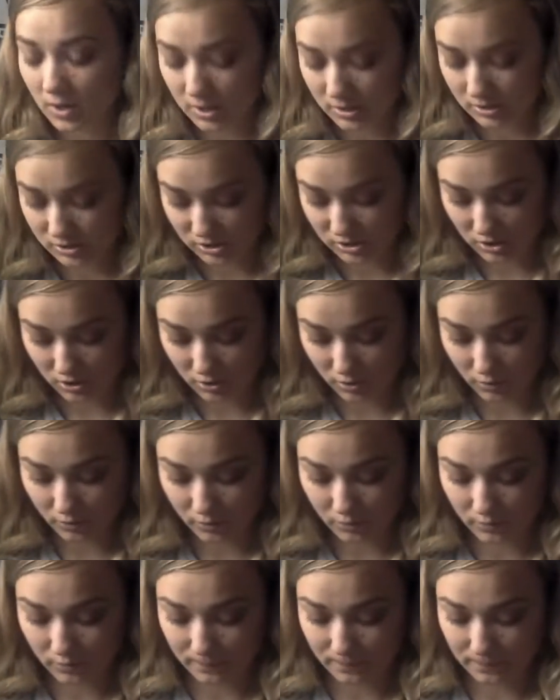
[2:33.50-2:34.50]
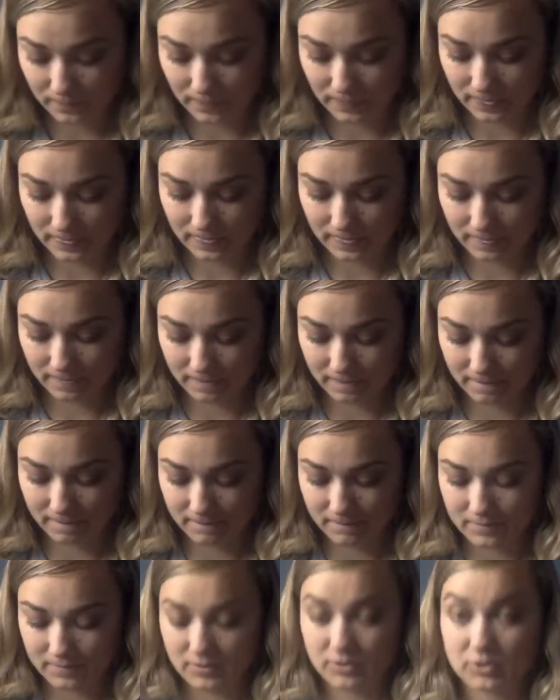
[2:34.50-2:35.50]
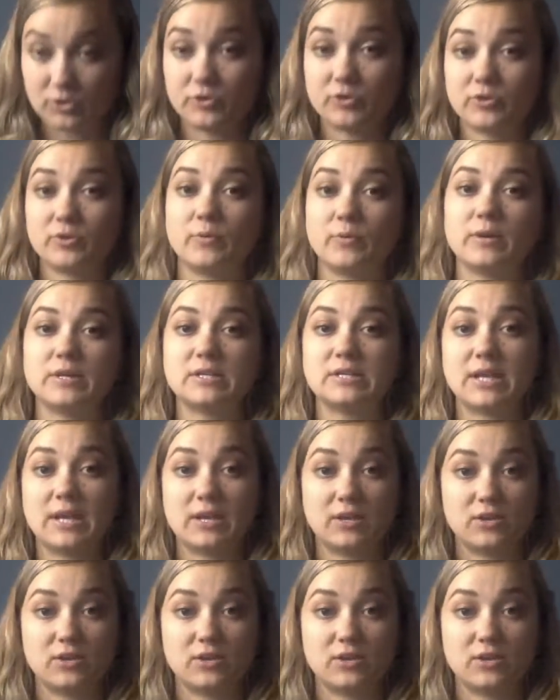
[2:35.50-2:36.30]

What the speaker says: So you're going to want to take